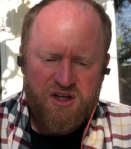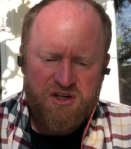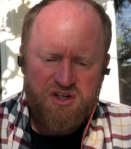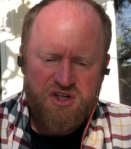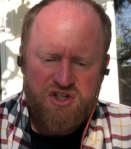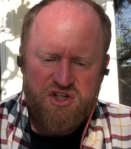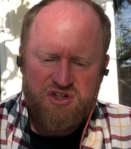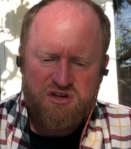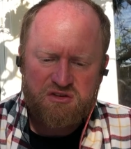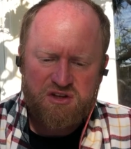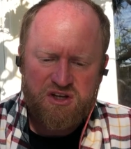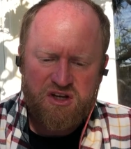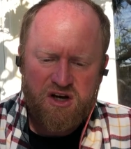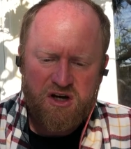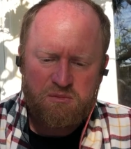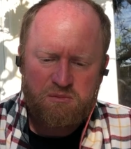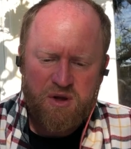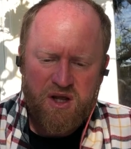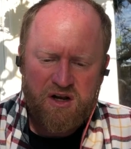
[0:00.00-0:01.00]
conditions of the
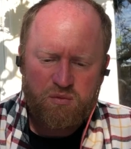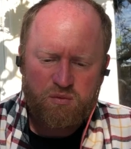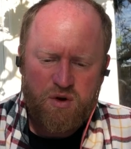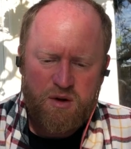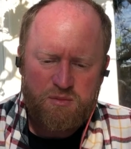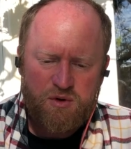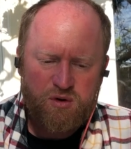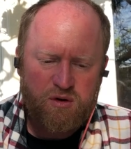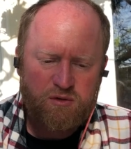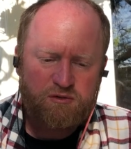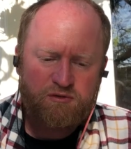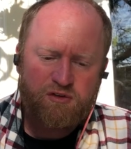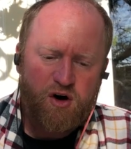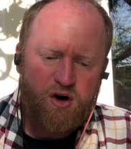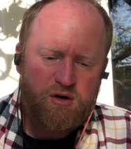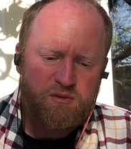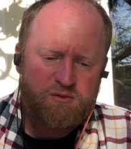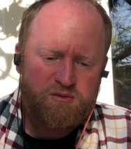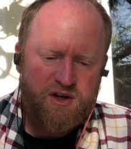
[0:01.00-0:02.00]
young men and women who have
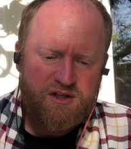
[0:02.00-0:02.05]
fallen